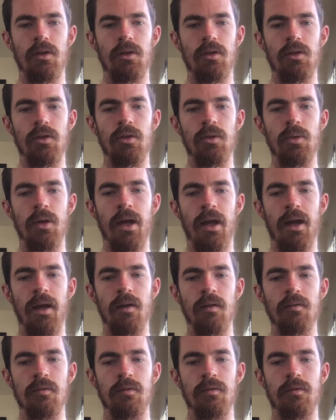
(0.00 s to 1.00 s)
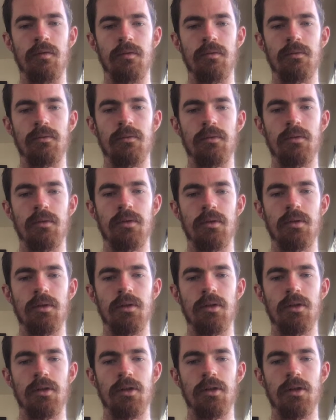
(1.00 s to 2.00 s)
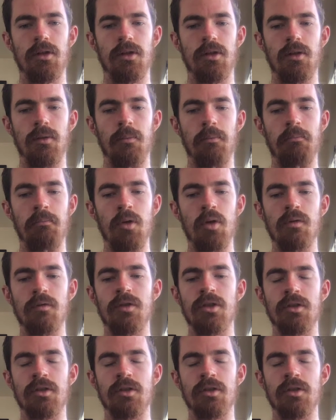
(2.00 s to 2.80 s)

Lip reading: you have moved